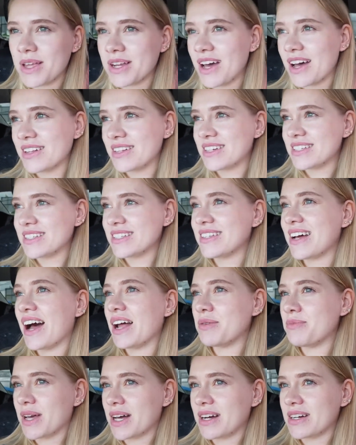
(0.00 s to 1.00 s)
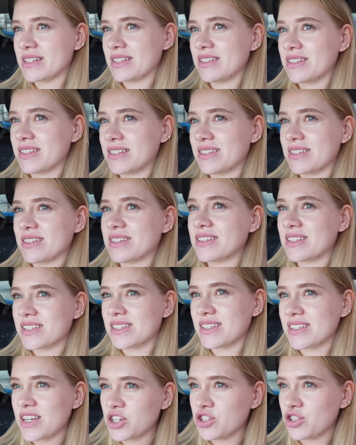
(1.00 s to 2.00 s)
you don't understand, because this
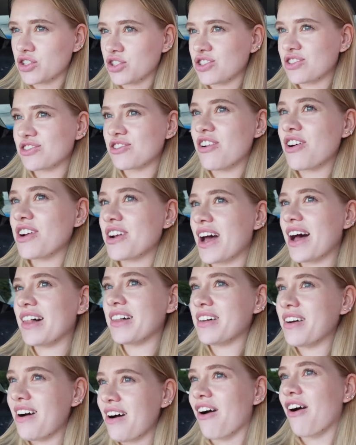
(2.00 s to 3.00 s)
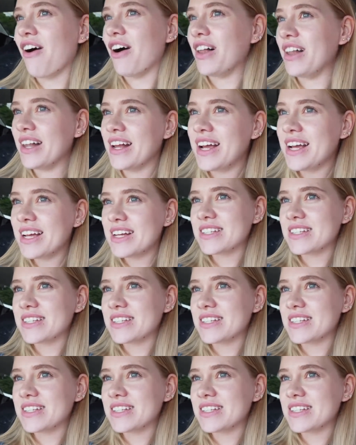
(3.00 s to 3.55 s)
is such a strong alcohol.